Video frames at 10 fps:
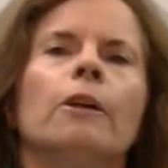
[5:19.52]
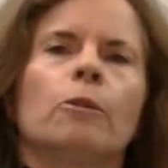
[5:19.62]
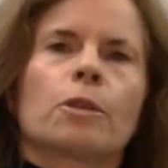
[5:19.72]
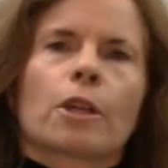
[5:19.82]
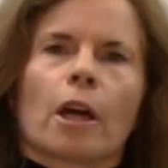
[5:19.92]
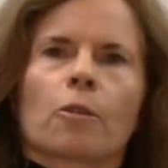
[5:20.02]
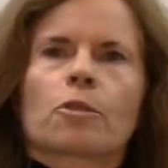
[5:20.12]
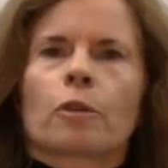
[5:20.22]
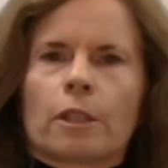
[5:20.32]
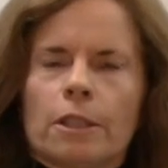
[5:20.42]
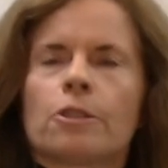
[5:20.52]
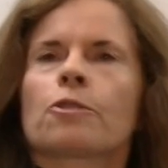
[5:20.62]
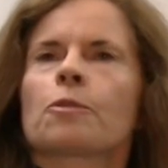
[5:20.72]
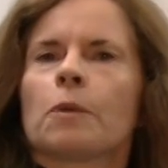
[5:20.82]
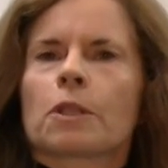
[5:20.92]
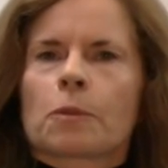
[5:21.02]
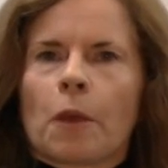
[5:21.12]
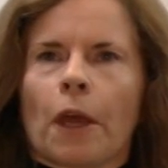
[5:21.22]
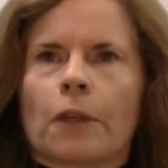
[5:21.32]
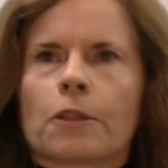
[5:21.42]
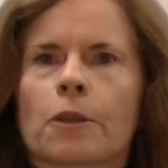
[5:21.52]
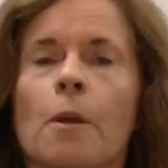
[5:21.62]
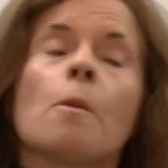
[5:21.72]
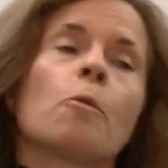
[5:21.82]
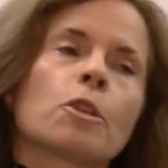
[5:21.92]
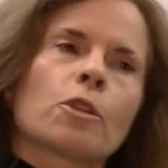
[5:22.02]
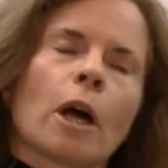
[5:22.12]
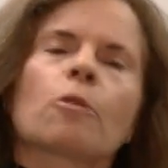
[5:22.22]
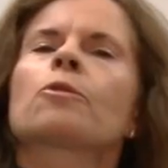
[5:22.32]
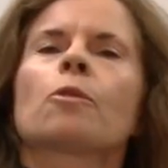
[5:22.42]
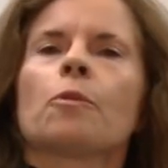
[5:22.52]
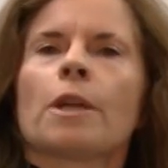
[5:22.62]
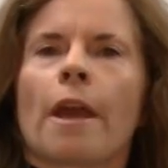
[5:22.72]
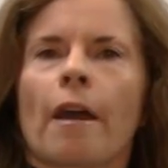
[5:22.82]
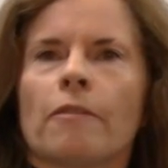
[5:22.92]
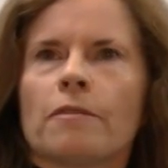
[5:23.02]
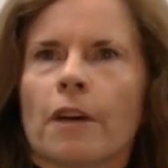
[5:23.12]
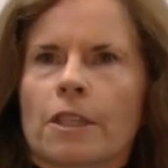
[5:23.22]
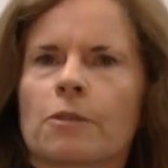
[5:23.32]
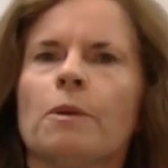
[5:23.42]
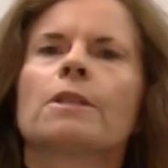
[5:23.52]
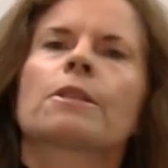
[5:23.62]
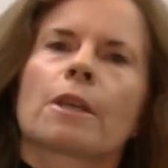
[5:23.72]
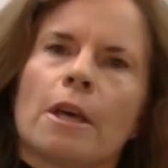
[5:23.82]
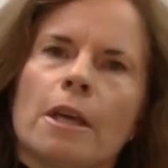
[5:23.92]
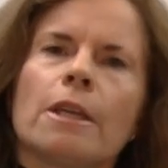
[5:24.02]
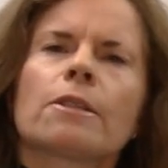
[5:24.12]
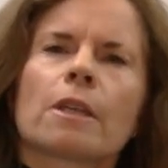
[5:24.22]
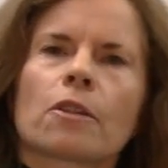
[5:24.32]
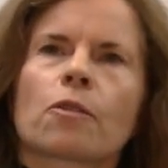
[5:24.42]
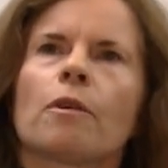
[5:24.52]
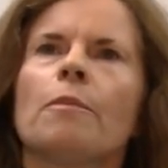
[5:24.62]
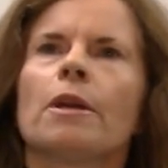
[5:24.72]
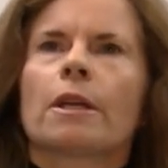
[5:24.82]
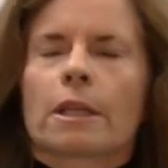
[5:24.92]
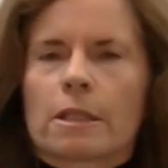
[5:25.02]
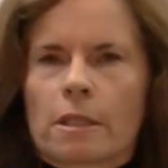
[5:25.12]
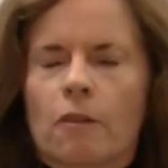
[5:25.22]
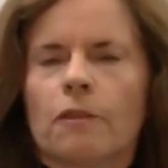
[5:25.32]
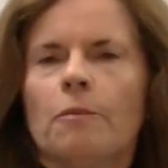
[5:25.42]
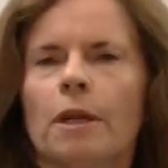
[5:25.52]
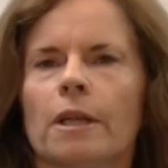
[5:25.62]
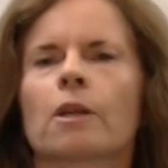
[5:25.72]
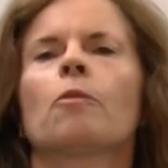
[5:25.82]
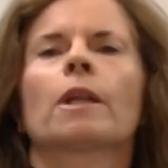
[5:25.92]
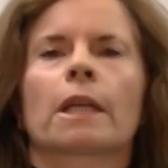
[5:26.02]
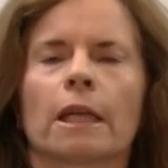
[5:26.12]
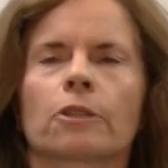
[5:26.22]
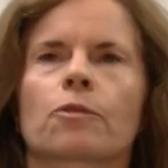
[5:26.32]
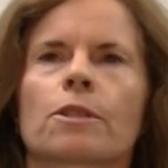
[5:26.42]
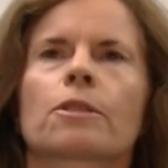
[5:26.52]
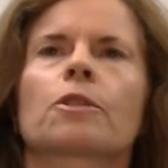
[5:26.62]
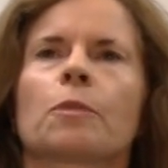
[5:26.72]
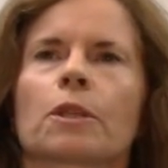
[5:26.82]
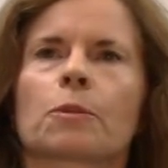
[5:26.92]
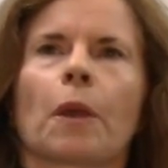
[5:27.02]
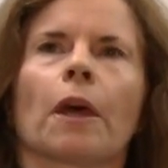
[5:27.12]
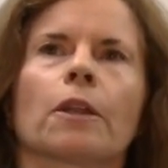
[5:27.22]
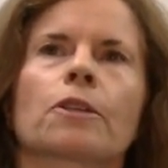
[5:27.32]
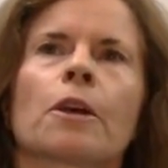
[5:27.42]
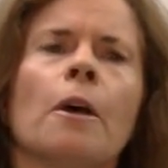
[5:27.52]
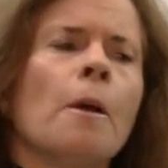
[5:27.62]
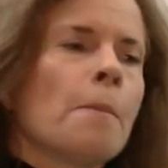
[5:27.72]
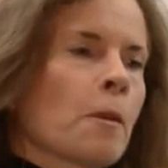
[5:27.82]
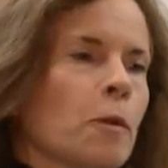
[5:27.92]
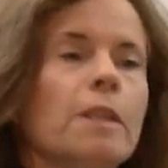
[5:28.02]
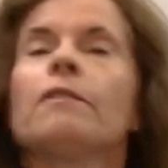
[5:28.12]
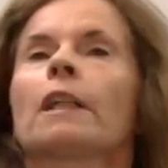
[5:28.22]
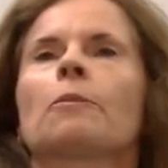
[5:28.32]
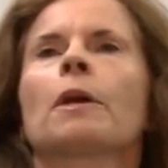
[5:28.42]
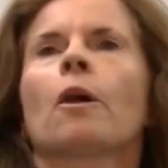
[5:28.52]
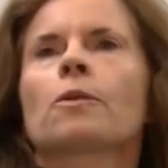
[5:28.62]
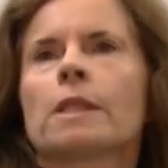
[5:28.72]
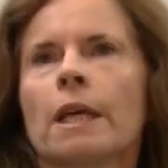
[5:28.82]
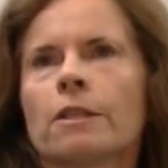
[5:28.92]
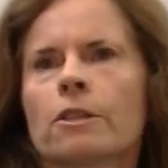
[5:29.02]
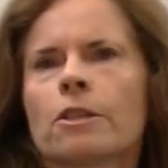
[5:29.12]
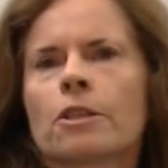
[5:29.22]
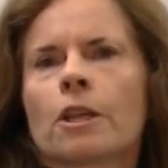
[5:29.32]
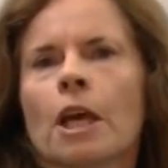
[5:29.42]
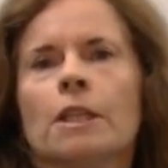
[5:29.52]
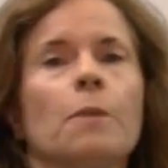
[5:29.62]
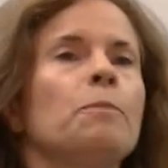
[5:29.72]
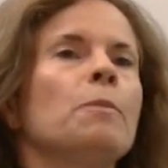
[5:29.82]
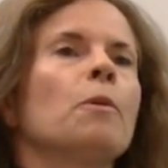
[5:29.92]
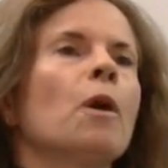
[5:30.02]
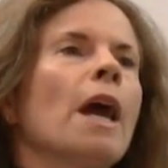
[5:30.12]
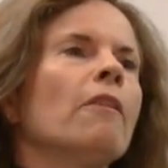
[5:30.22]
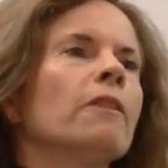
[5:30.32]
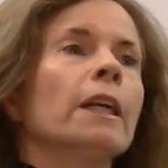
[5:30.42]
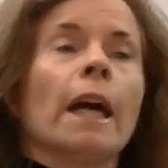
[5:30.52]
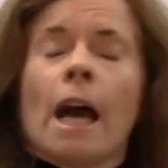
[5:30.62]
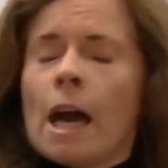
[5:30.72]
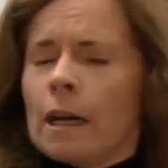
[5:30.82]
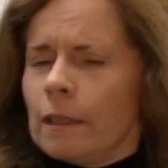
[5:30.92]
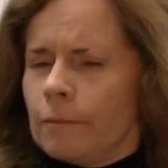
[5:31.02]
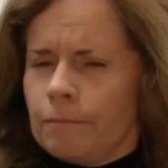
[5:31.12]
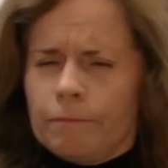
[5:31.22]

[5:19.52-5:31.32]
which I also learned to speak Spanish. Which also we have investments in Central America and South America, where the countries speak Spanish. We develop call centers. The people have a